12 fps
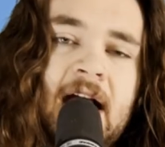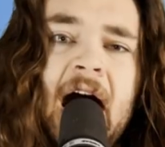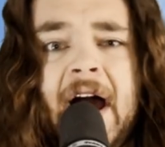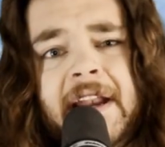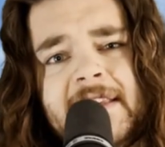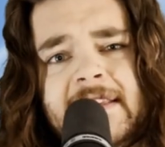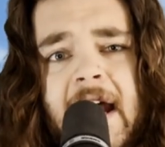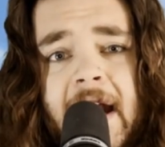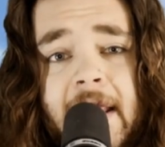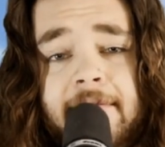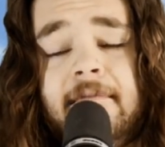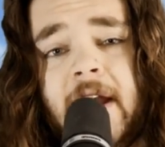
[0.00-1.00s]
I
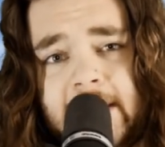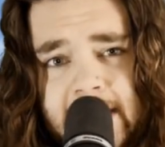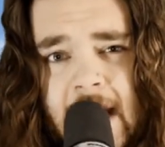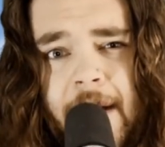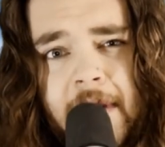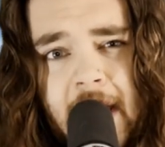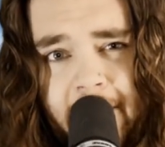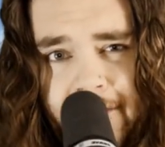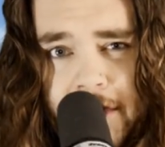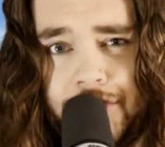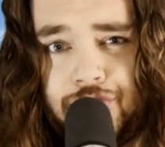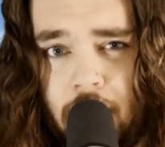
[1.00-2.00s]
decided it's time to give it
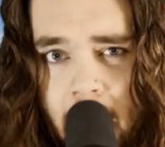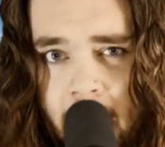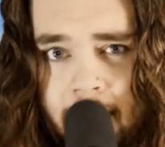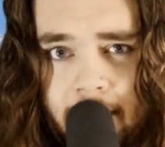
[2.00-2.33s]
a try.